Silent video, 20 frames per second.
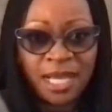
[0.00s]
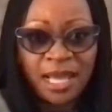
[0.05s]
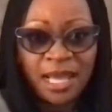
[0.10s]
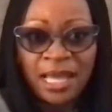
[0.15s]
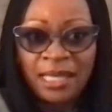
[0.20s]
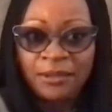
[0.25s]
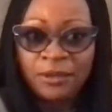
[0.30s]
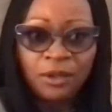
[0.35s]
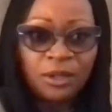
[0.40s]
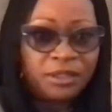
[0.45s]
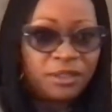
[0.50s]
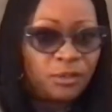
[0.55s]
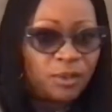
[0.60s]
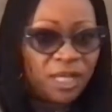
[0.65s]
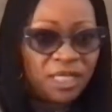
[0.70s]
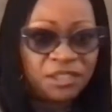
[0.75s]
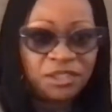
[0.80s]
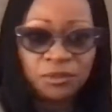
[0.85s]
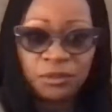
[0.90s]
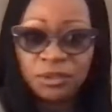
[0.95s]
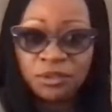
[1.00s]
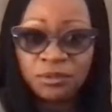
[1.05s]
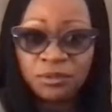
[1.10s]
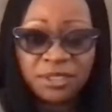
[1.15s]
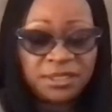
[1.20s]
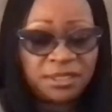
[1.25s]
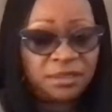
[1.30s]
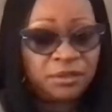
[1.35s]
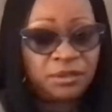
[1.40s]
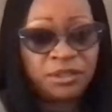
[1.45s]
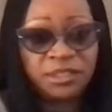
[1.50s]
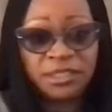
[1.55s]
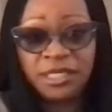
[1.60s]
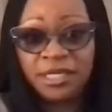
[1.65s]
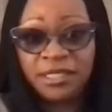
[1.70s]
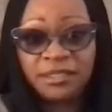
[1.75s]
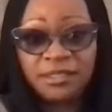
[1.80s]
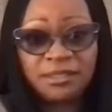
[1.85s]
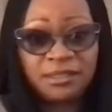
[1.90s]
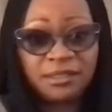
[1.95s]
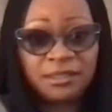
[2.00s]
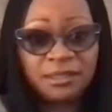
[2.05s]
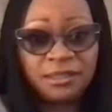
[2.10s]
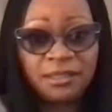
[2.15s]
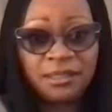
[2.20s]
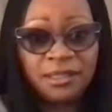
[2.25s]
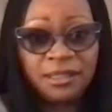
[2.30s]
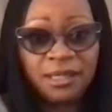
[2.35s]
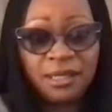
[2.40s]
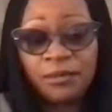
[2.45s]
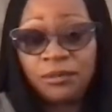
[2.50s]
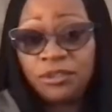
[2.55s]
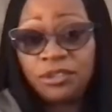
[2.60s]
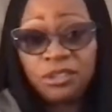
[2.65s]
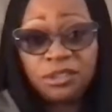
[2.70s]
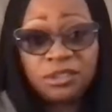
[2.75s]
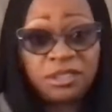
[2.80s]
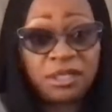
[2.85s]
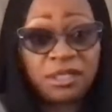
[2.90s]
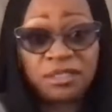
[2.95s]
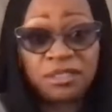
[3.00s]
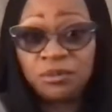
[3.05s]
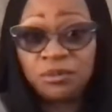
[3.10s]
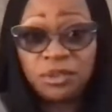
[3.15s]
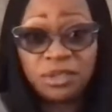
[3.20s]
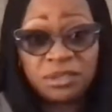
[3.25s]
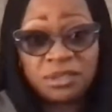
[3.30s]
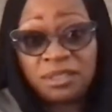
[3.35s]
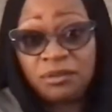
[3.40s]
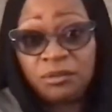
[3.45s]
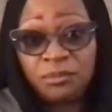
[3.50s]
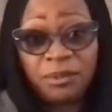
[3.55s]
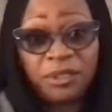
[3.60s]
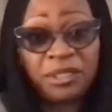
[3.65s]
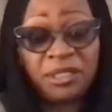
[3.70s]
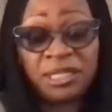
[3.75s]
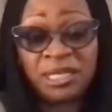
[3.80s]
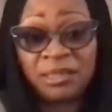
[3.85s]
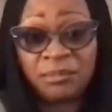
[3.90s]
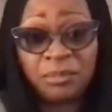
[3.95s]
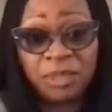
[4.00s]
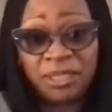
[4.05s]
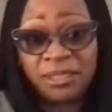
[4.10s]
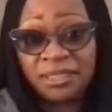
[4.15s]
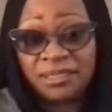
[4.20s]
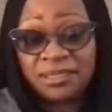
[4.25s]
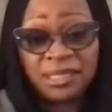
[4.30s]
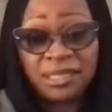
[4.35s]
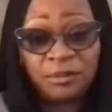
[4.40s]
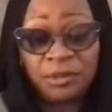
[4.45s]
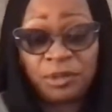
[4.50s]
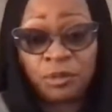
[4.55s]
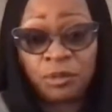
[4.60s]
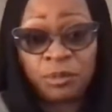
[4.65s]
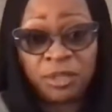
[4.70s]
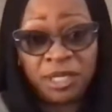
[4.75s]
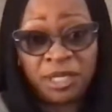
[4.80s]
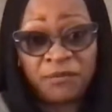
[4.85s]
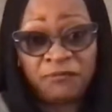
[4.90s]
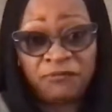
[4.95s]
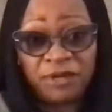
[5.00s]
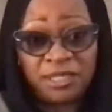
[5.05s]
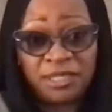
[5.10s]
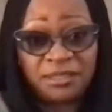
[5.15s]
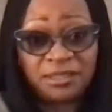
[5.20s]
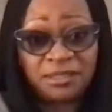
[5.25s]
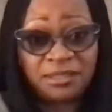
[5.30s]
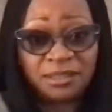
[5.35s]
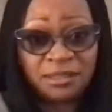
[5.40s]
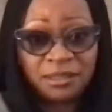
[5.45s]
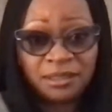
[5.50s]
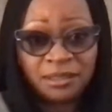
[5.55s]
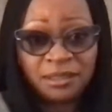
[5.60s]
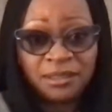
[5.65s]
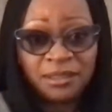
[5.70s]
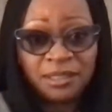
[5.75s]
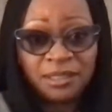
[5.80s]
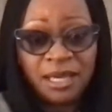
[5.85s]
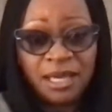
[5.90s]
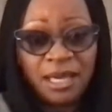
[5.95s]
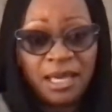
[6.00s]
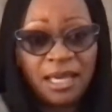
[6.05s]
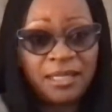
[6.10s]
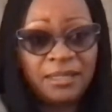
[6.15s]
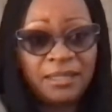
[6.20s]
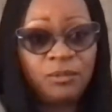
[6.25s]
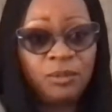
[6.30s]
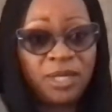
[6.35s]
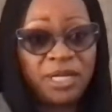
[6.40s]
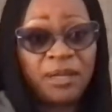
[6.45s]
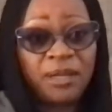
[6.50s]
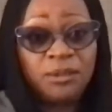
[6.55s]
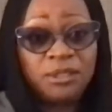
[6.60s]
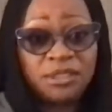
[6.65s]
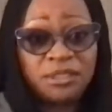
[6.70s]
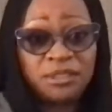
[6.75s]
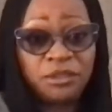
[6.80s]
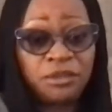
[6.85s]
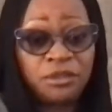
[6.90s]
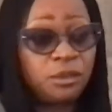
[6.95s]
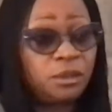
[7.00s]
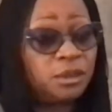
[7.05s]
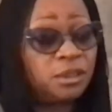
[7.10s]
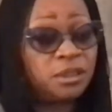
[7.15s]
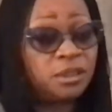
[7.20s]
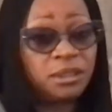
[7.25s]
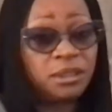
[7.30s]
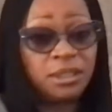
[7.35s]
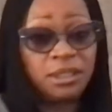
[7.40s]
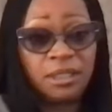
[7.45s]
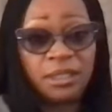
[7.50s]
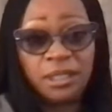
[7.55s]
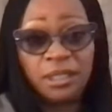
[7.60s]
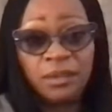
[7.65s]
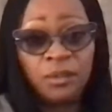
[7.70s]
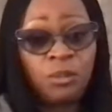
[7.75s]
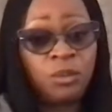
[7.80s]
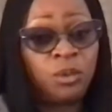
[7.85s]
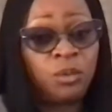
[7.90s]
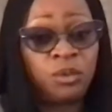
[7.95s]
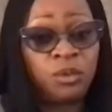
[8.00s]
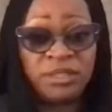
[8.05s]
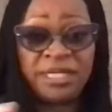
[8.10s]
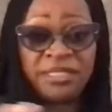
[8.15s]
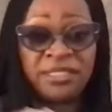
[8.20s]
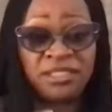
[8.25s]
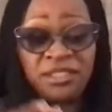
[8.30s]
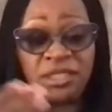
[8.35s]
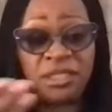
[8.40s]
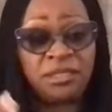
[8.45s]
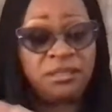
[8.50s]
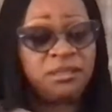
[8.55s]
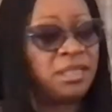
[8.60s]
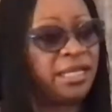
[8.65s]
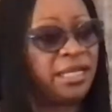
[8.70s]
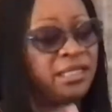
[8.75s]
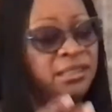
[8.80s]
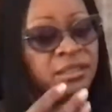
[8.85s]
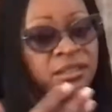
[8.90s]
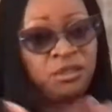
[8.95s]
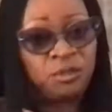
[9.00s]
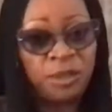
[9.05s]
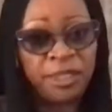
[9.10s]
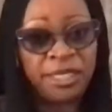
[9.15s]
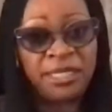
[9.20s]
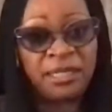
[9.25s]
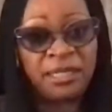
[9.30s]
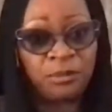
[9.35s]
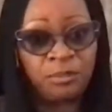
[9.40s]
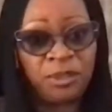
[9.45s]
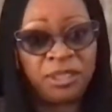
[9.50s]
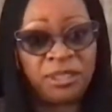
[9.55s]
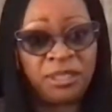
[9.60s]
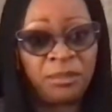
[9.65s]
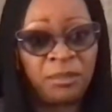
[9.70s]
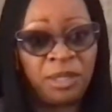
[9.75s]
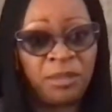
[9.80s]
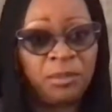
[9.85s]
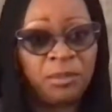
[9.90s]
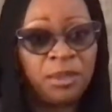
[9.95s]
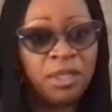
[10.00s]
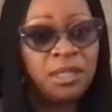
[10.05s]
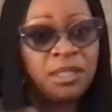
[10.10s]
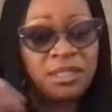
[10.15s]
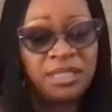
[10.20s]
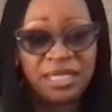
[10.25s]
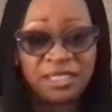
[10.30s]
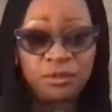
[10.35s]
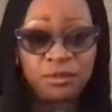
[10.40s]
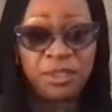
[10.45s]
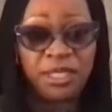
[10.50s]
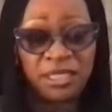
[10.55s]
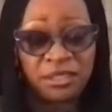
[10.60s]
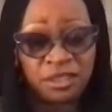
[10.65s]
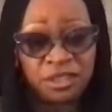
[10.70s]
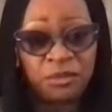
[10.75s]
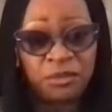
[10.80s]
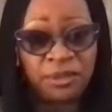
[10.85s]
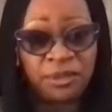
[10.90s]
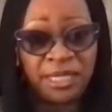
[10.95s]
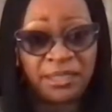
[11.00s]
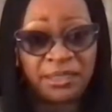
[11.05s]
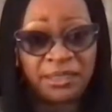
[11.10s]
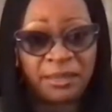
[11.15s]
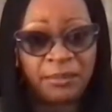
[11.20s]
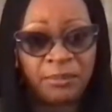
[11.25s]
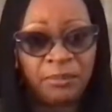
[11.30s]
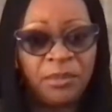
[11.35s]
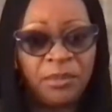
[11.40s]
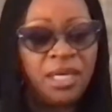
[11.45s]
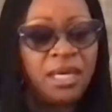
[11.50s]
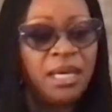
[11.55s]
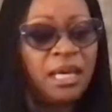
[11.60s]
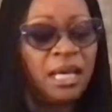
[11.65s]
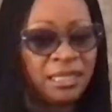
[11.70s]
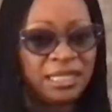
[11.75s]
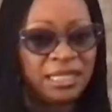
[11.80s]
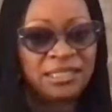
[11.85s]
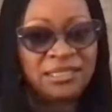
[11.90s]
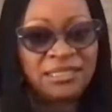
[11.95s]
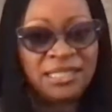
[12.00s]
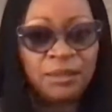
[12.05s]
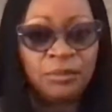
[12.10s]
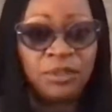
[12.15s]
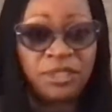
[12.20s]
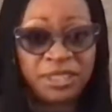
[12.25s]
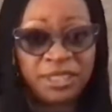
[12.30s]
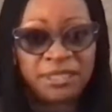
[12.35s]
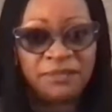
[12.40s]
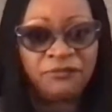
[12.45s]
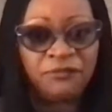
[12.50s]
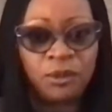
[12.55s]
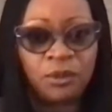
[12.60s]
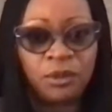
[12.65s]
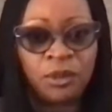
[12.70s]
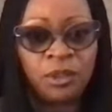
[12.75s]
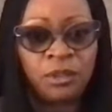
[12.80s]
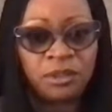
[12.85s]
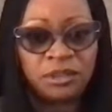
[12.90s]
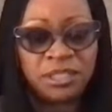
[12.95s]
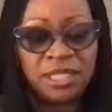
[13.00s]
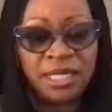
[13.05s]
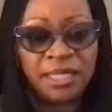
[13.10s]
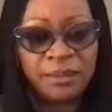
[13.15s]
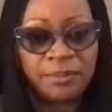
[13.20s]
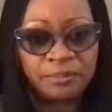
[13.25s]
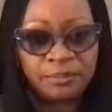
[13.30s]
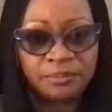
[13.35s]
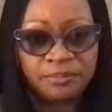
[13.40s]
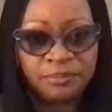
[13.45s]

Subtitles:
And all the while she was raising those kids, it was just her. She was a single parent like me. That's how we became friends. And when I was in New York, we would exchange, like this weekend I'll pick them up, next weekend she'll get them. And that's how we did it for a long time